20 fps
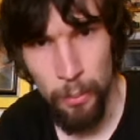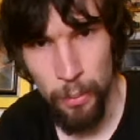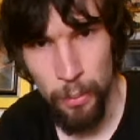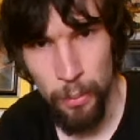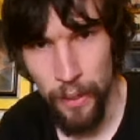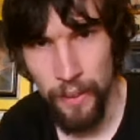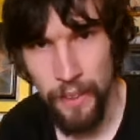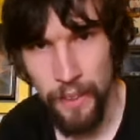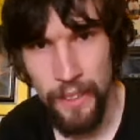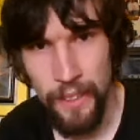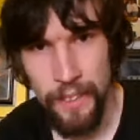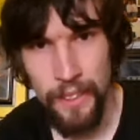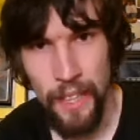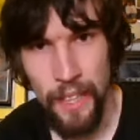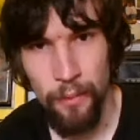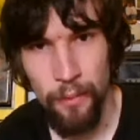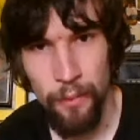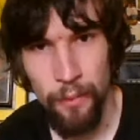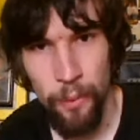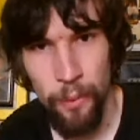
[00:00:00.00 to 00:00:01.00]
Probably the
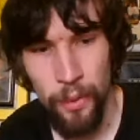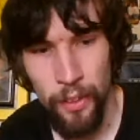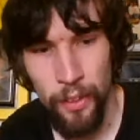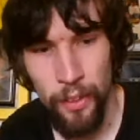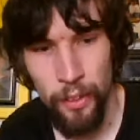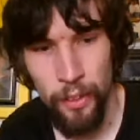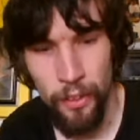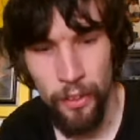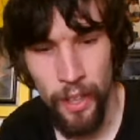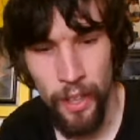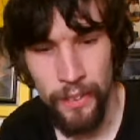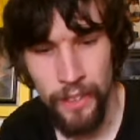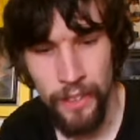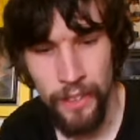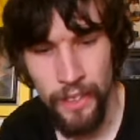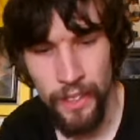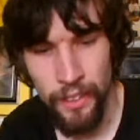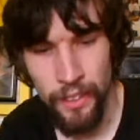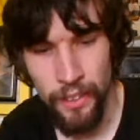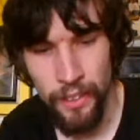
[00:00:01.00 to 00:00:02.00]
same from the deluxe
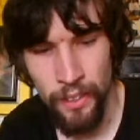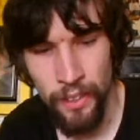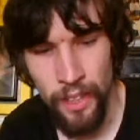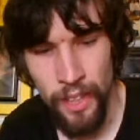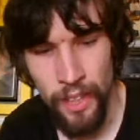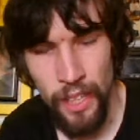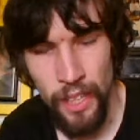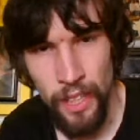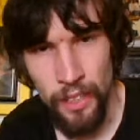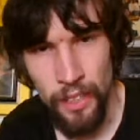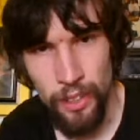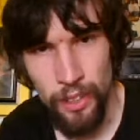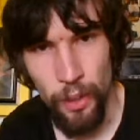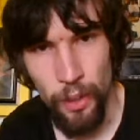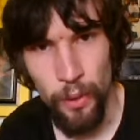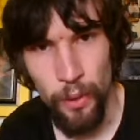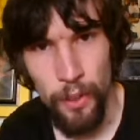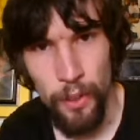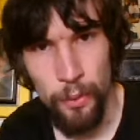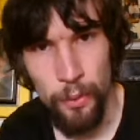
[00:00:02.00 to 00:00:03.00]
edition.
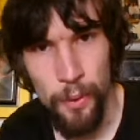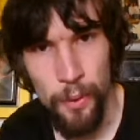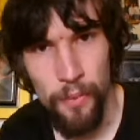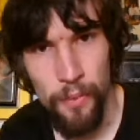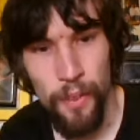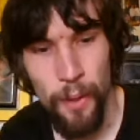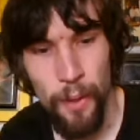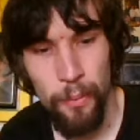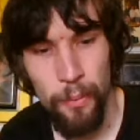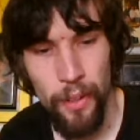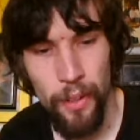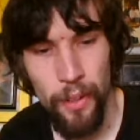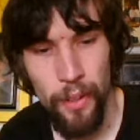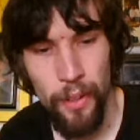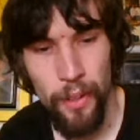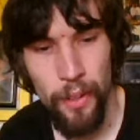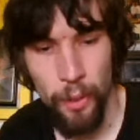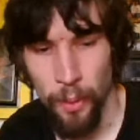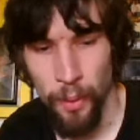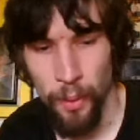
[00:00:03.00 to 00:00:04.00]
So it's worth an upgrade
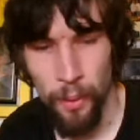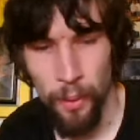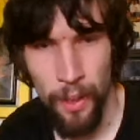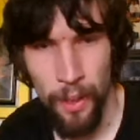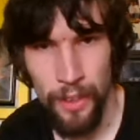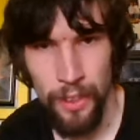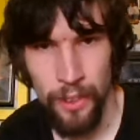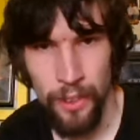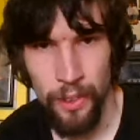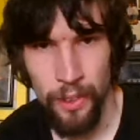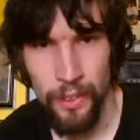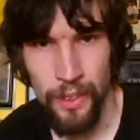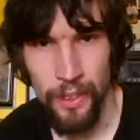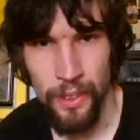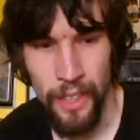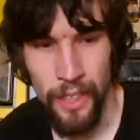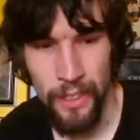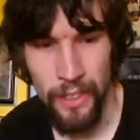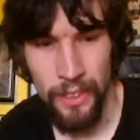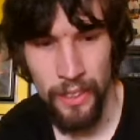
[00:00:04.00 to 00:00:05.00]
if you want to watch those in
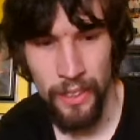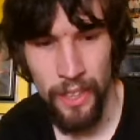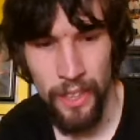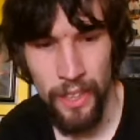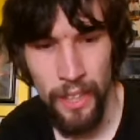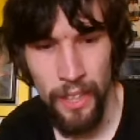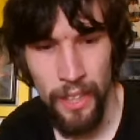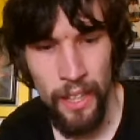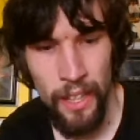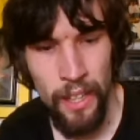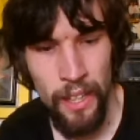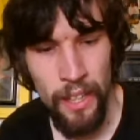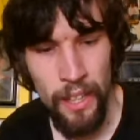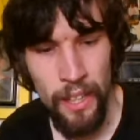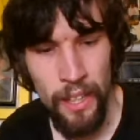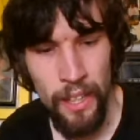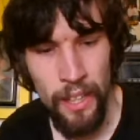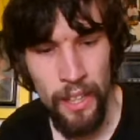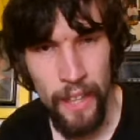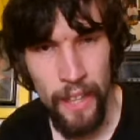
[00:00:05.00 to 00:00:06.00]
HD.
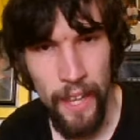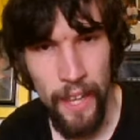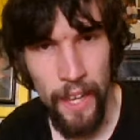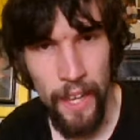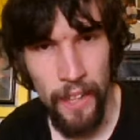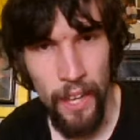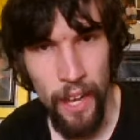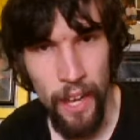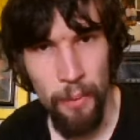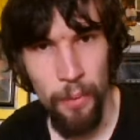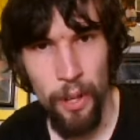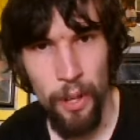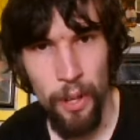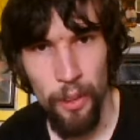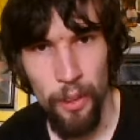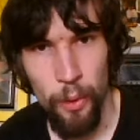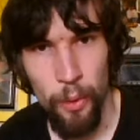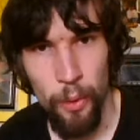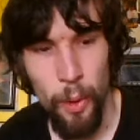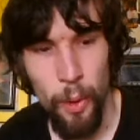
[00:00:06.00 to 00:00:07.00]
I can't comment on
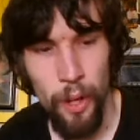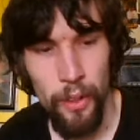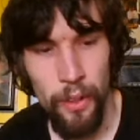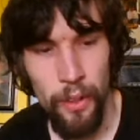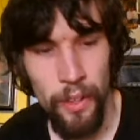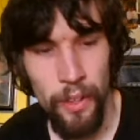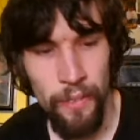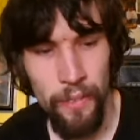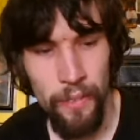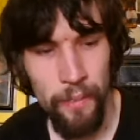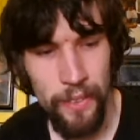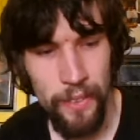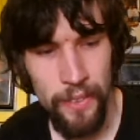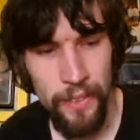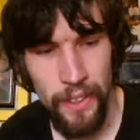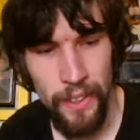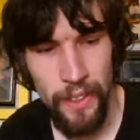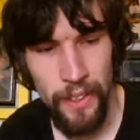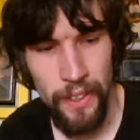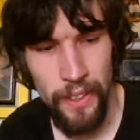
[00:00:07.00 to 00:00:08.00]
the quality of them
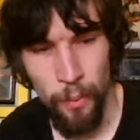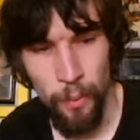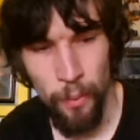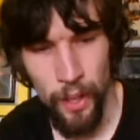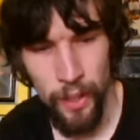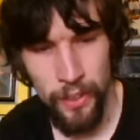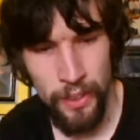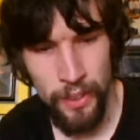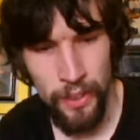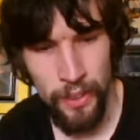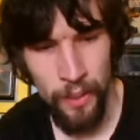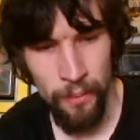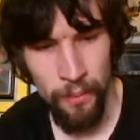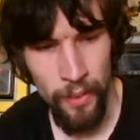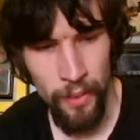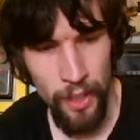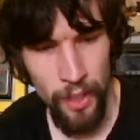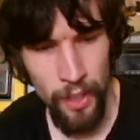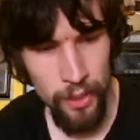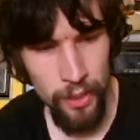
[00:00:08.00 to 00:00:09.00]
because I didn't watch them,
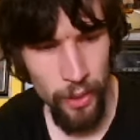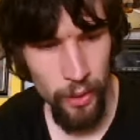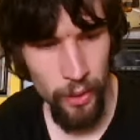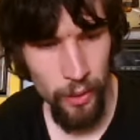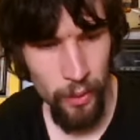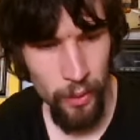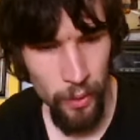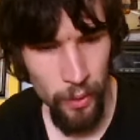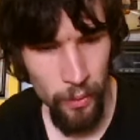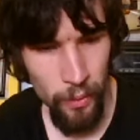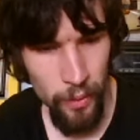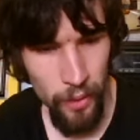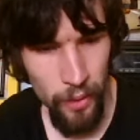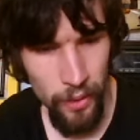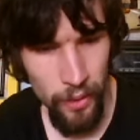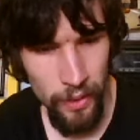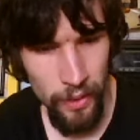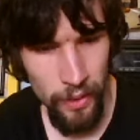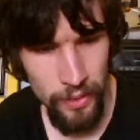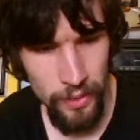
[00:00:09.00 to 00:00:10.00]
so I don't know if
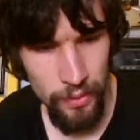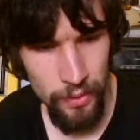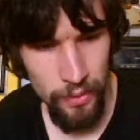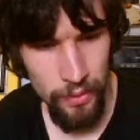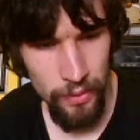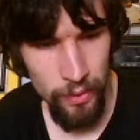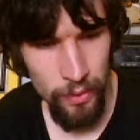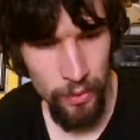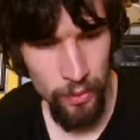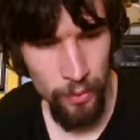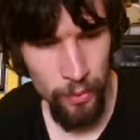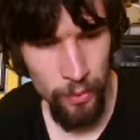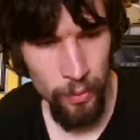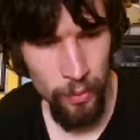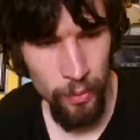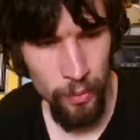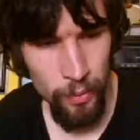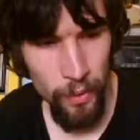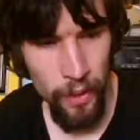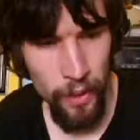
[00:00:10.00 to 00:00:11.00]

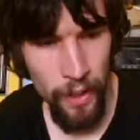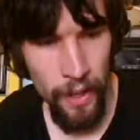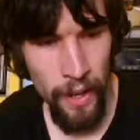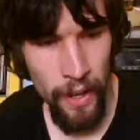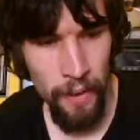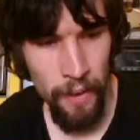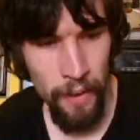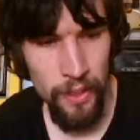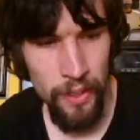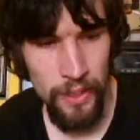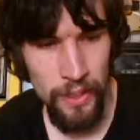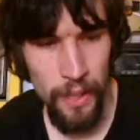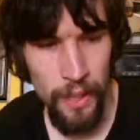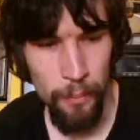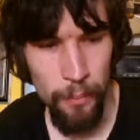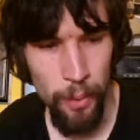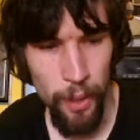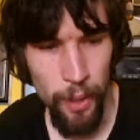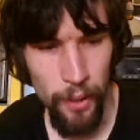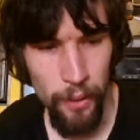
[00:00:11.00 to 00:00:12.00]
they have the
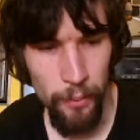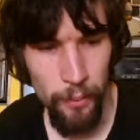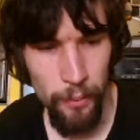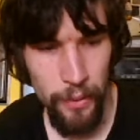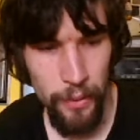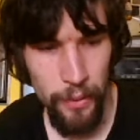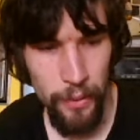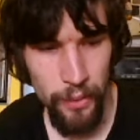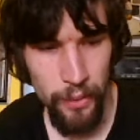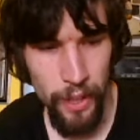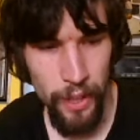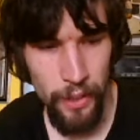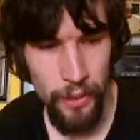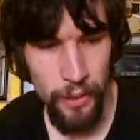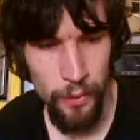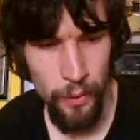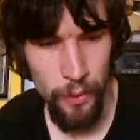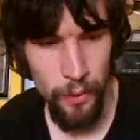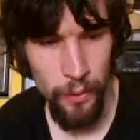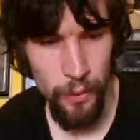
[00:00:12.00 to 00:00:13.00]
same problem with the
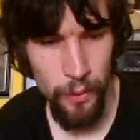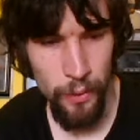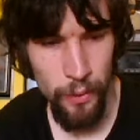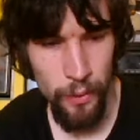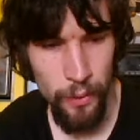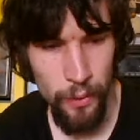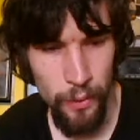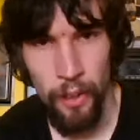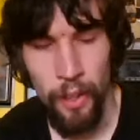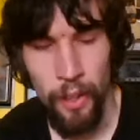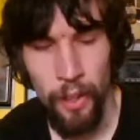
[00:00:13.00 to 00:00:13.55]
transfer of the